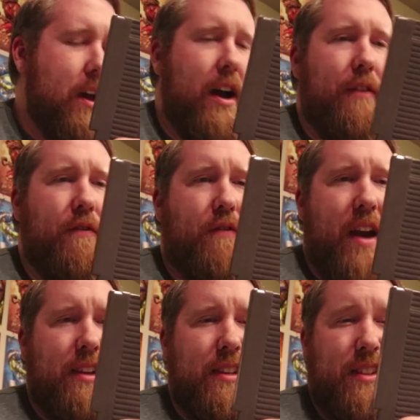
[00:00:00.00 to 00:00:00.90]
In
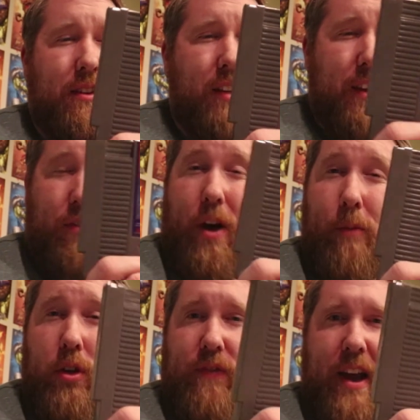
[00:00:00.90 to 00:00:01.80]
fact, isn't like the
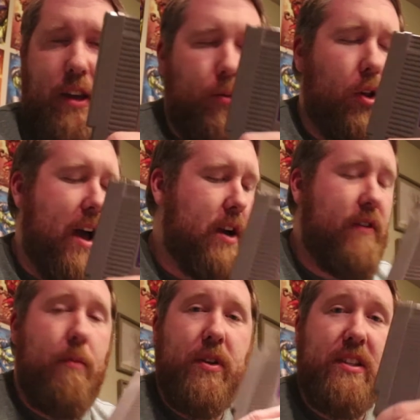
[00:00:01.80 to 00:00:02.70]
most valuable out
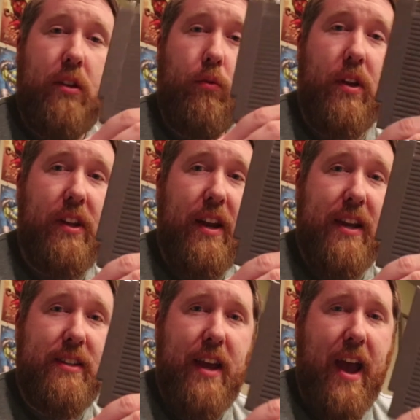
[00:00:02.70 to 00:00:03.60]
of it, but still really
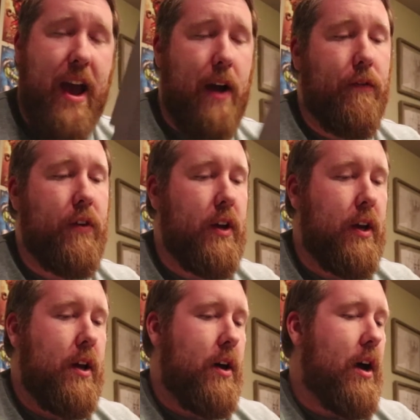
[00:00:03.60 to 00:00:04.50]
nice to have
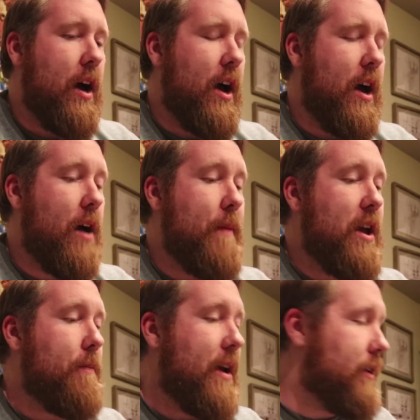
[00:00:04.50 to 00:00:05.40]
a
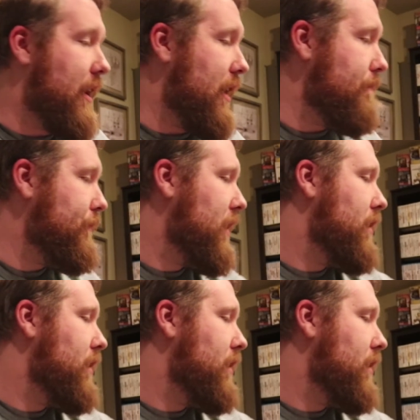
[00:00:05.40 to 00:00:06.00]
Mega Man game.